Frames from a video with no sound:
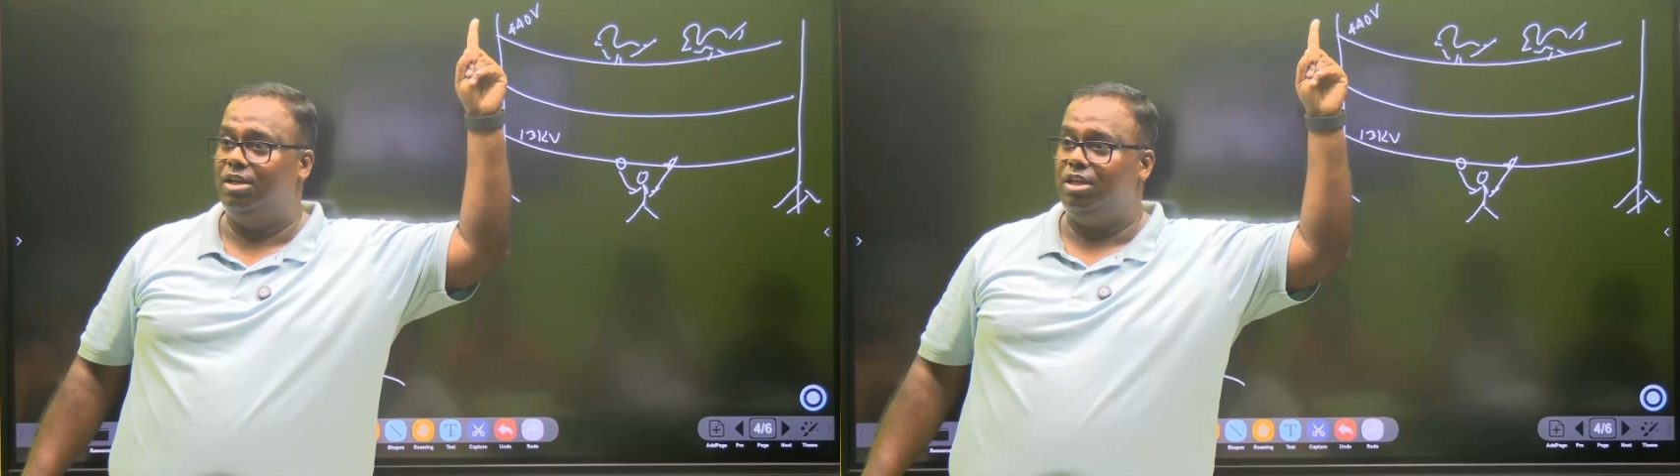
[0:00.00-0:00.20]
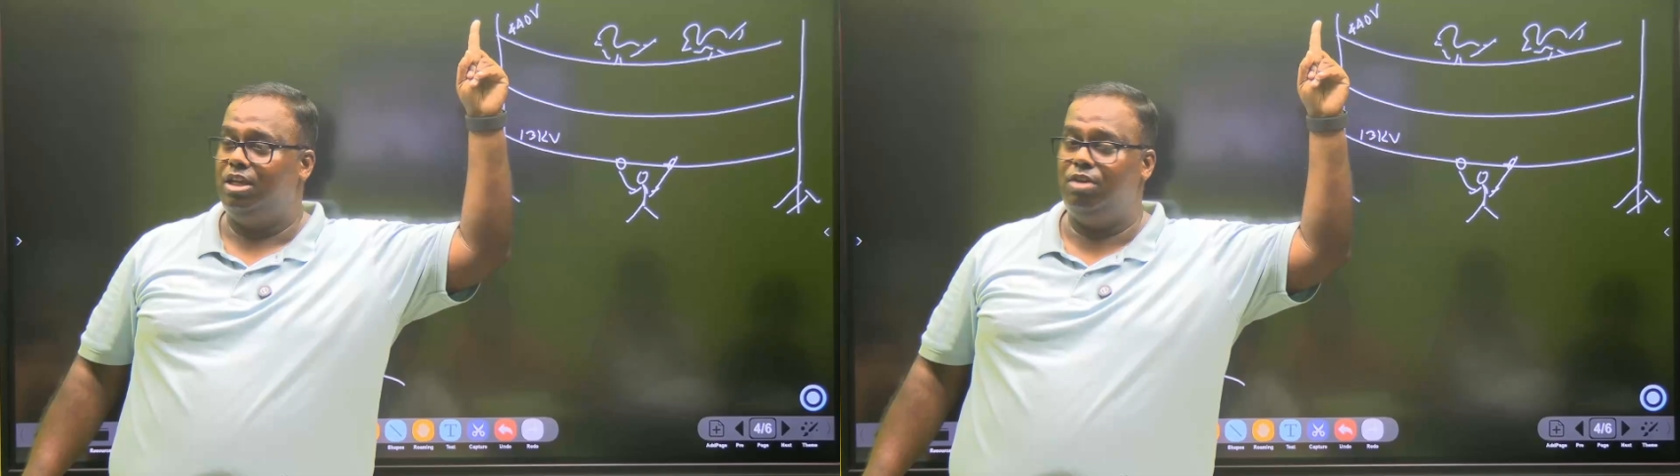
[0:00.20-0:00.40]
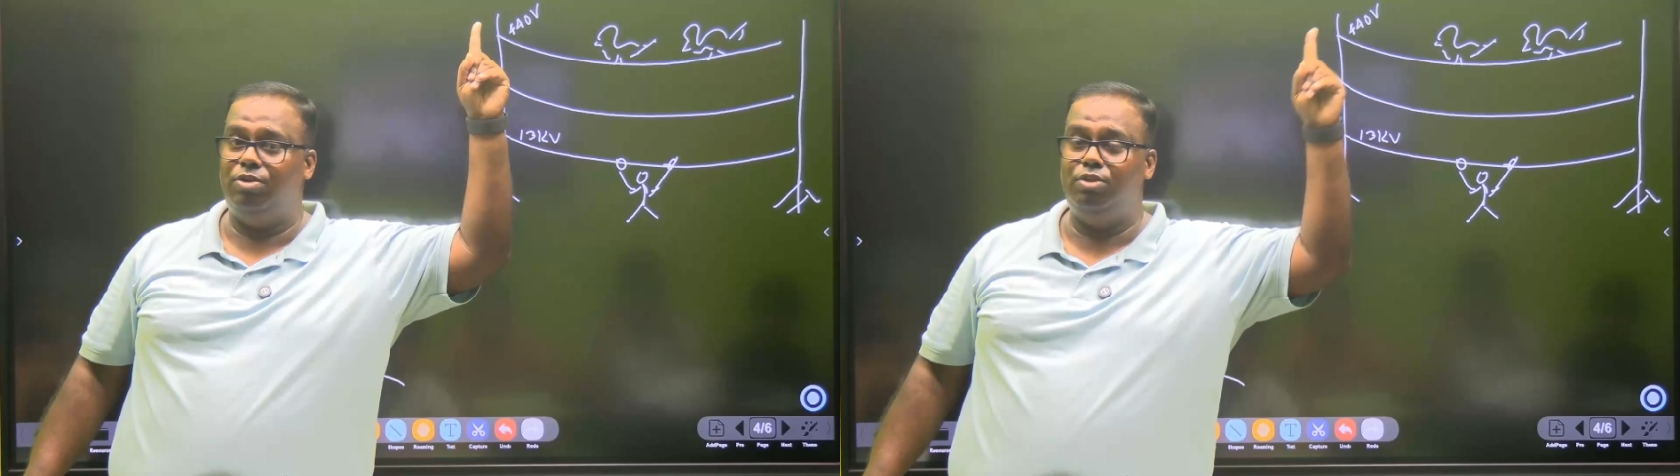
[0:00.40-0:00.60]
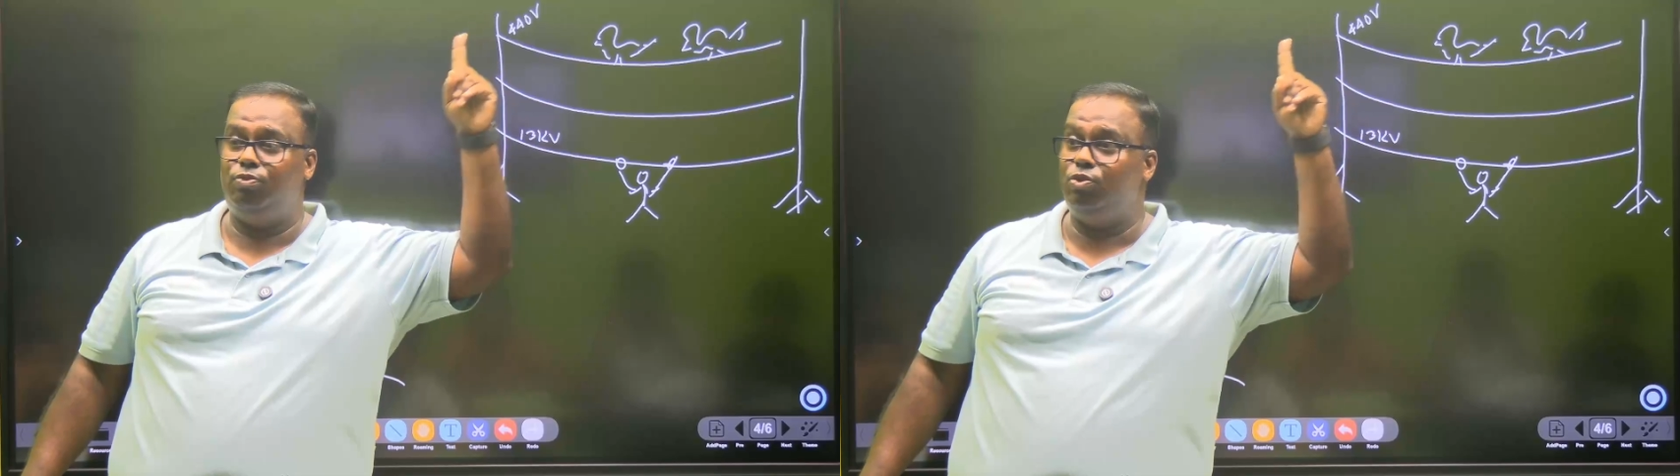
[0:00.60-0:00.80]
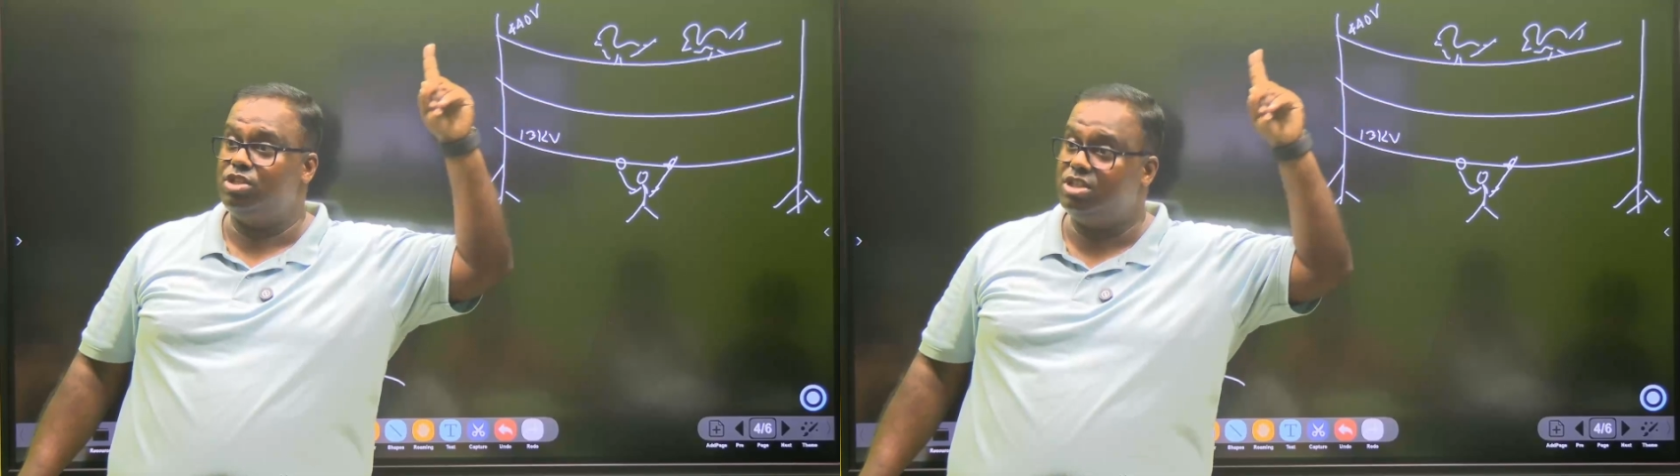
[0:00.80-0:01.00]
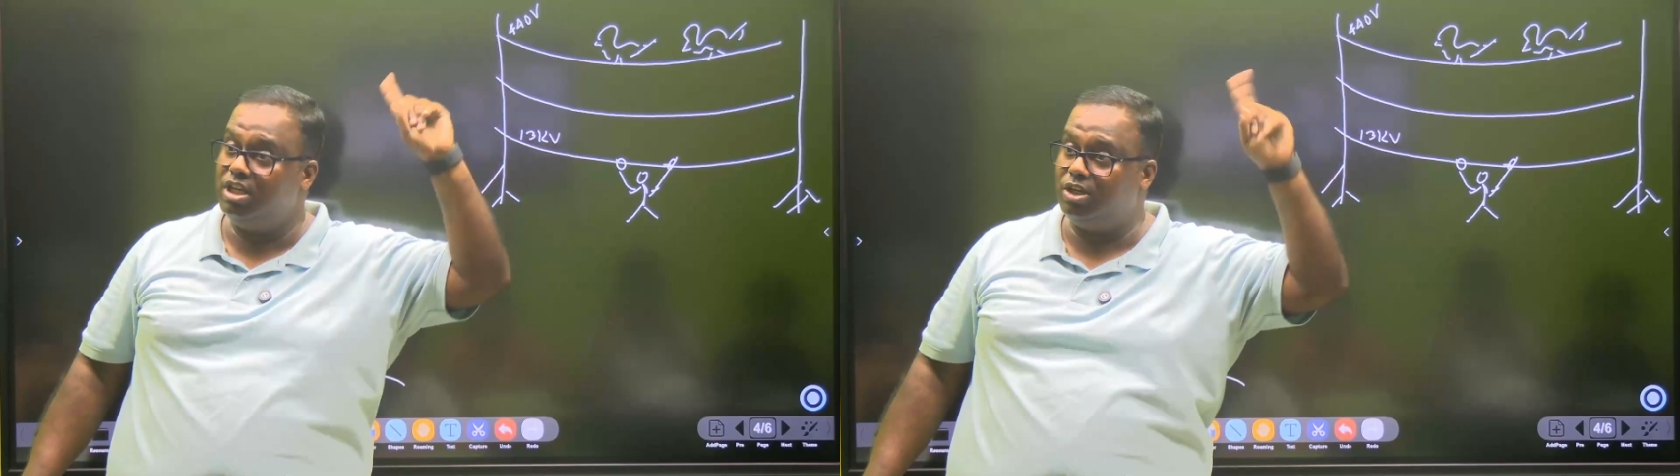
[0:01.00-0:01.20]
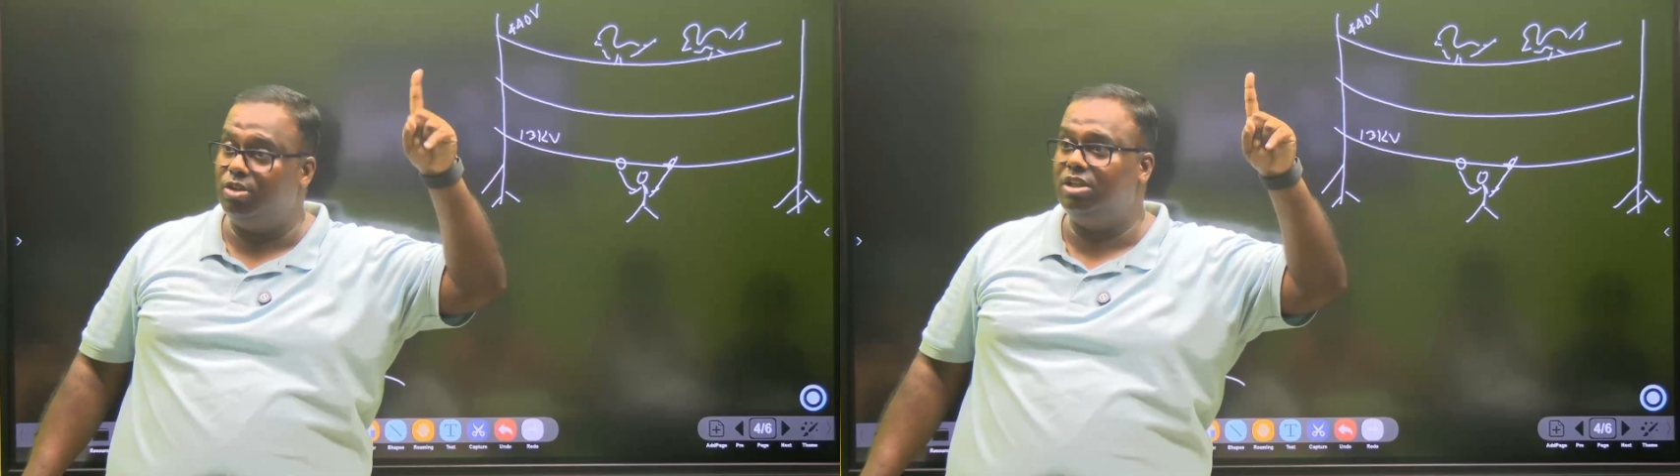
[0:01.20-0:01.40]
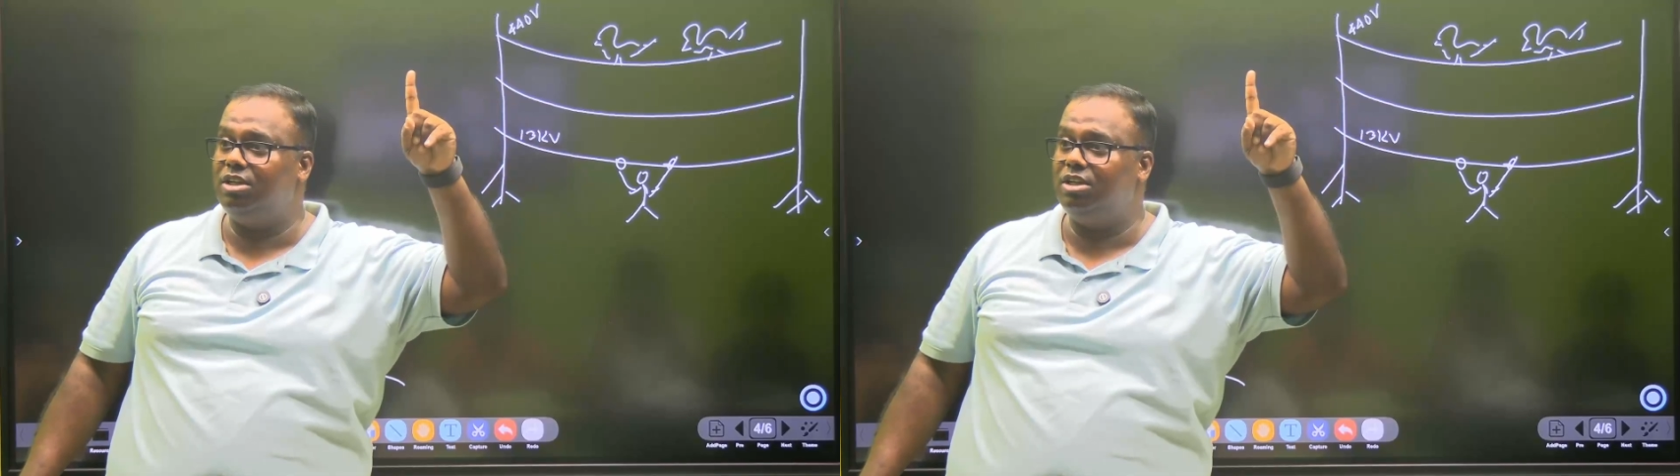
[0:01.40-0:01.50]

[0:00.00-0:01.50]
Even if you sit on the